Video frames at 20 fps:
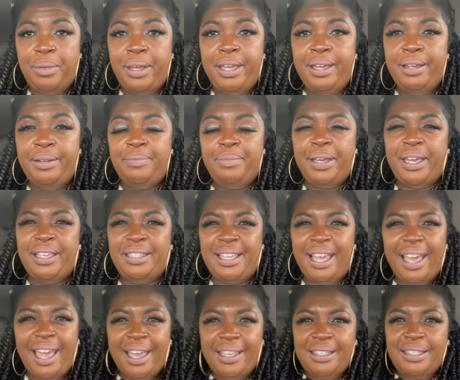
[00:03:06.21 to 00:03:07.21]
and because I
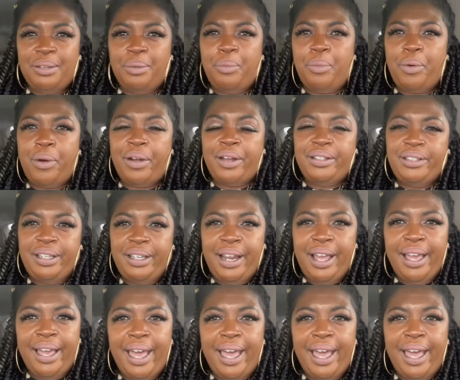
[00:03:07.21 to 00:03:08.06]
got some work that I